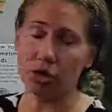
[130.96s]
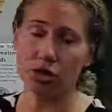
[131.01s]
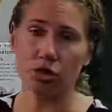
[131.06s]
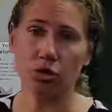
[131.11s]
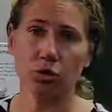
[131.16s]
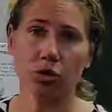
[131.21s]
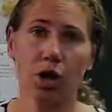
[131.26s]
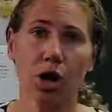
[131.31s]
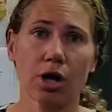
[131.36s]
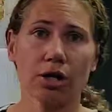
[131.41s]

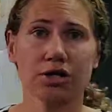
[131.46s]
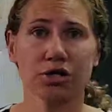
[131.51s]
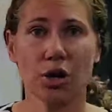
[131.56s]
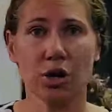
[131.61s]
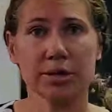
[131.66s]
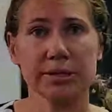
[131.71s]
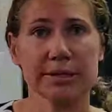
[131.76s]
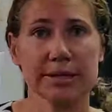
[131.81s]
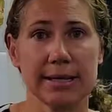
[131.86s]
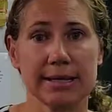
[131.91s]
artichoke hearts
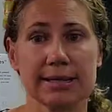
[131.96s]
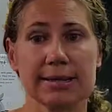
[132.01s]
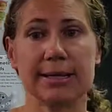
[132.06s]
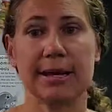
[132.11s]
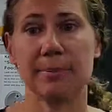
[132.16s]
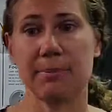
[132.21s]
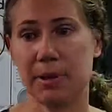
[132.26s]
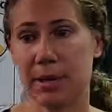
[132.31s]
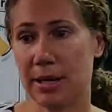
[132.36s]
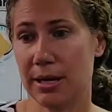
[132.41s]
all sliced
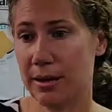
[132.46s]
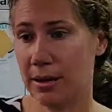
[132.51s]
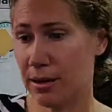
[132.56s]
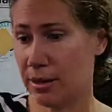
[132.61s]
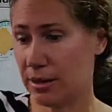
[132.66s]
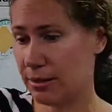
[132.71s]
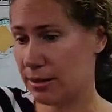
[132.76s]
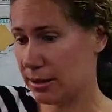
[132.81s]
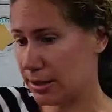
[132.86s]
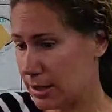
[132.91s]
up
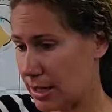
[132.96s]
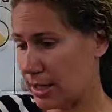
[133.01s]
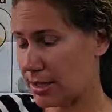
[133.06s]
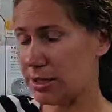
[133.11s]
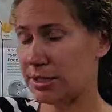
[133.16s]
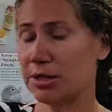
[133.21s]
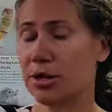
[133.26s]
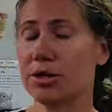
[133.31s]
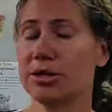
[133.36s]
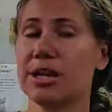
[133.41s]

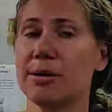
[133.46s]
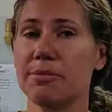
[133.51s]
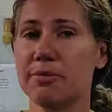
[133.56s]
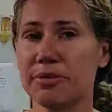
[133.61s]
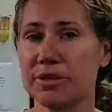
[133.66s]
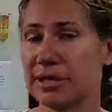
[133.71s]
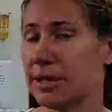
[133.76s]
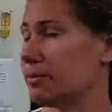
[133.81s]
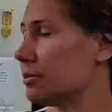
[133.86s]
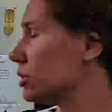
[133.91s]
nice on top of
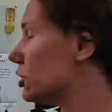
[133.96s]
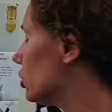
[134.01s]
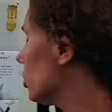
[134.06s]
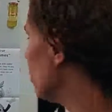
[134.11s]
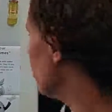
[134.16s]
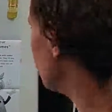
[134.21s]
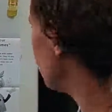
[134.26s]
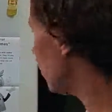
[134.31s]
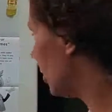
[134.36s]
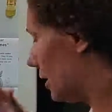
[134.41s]
a sandwich
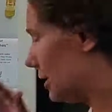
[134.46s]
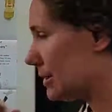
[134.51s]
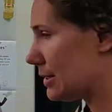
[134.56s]
or